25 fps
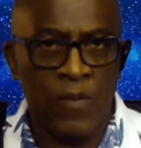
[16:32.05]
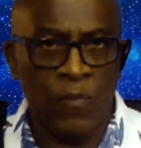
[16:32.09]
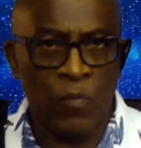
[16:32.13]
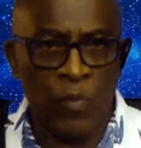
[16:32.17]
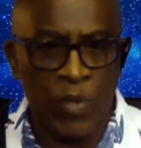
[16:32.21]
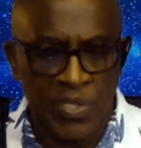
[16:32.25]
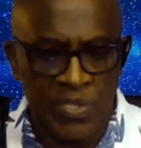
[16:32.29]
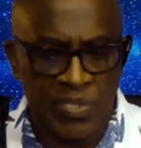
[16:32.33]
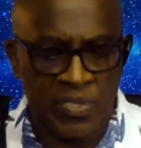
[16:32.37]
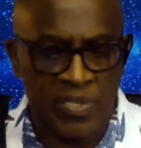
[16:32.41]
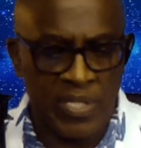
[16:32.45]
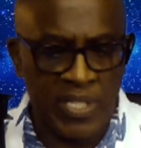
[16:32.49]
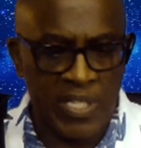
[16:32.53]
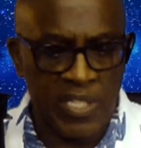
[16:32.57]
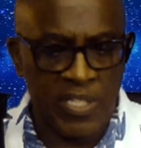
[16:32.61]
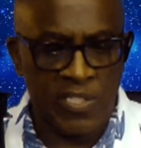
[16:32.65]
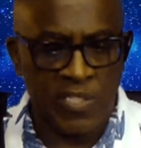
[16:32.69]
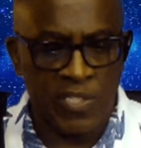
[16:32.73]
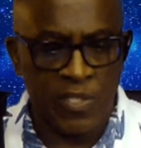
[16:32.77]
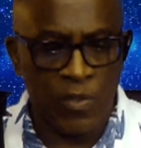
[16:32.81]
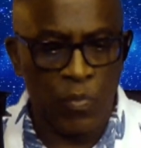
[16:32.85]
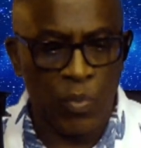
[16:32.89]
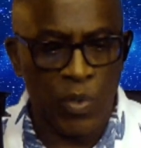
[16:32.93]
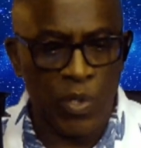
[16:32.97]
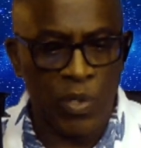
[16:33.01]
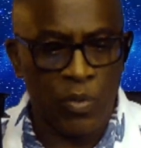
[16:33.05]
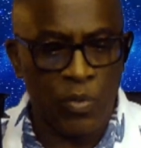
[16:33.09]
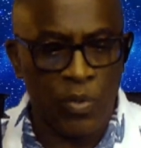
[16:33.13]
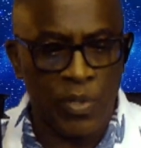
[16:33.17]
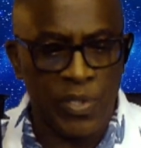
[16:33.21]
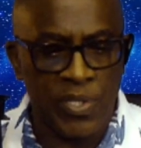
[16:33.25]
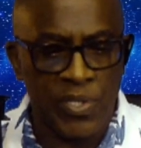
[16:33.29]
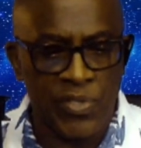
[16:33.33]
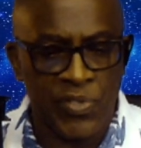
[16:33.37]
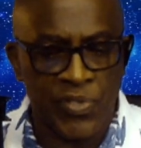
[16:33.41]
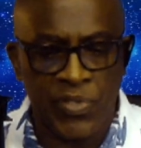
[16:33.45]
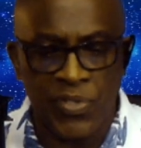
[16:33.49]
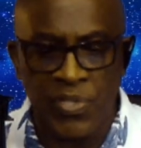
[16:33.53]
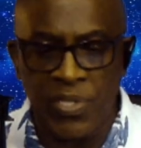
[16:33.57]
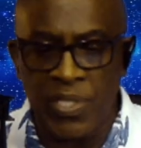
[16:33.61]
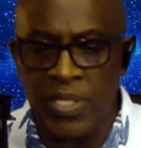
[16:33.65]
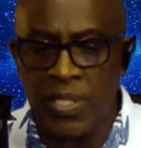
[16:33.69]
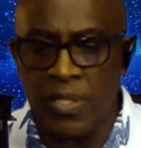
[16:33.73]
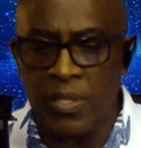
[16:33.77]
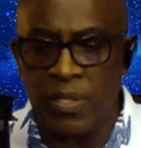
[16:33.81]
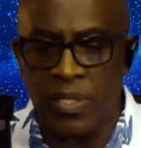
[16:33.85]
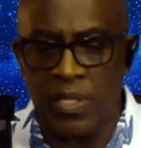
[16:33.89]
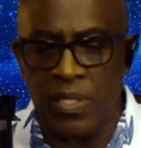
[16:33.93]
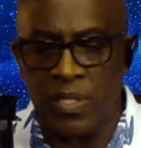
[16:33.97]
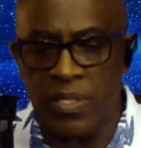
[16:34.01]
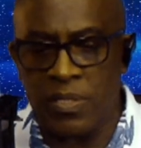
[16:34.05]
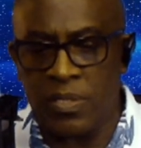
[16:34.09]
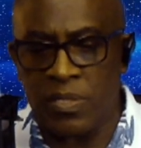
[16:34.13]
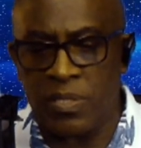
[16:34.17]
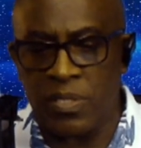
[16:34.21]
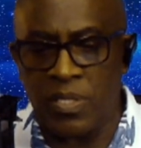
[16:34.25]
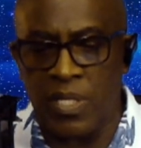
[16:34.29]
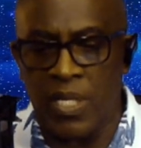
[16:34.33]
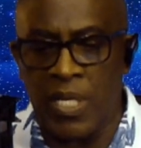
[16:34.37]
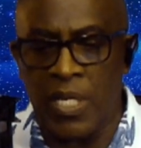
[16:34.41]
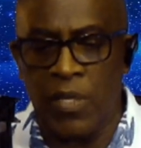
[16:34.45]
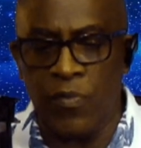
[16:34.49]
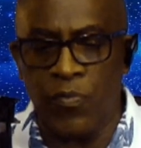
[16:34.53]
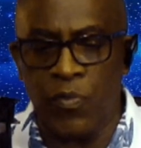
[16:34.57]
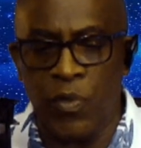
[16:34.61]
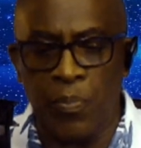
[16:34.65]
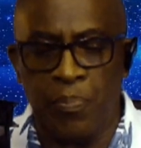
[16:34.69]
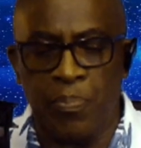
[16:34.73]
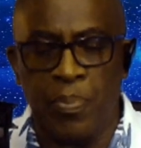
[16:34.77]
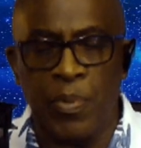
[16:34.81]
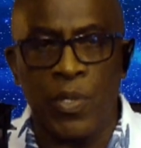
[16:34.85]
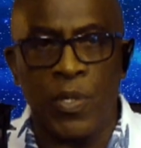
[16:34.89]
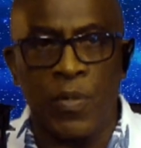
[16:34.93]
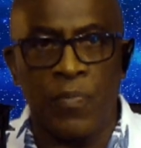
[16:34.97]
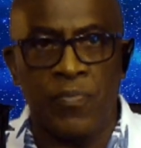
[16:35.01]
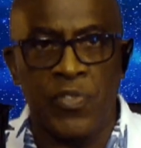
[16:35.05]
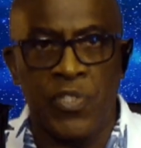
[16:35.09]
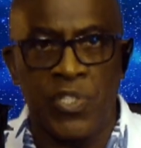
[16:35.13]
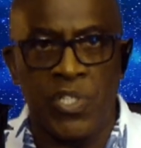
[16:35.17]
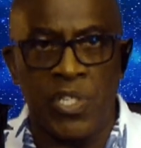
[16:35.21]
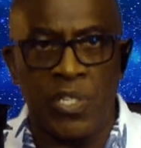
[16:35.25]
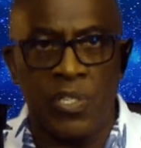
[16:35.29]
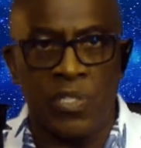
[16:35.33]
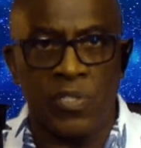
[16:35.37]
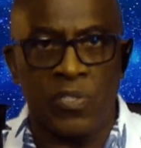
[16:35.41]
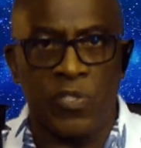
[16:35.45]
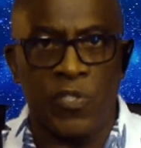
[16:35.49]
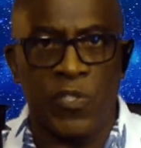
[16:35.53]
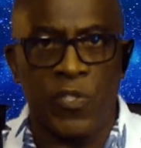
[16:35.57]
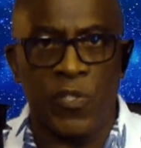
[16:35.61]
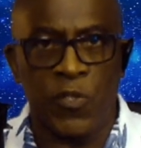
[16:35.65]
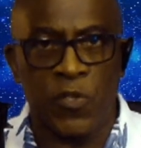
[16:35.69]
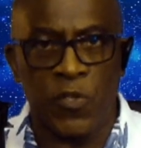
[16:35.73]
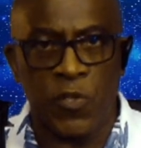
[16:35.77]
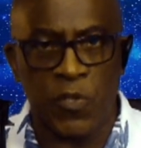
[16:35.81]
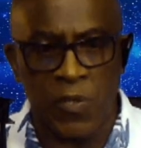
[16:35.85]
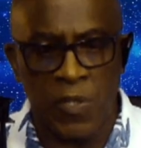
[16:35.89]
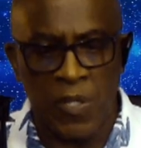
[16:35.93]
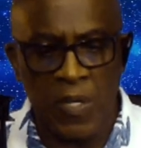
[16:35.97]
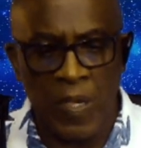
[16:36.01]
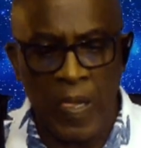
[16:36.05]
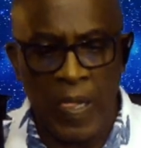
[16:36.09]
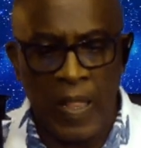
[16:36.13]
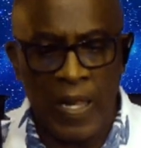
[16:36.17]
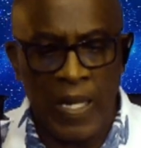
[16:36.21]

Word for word: was this, and we're going to see this in the book of Genesis,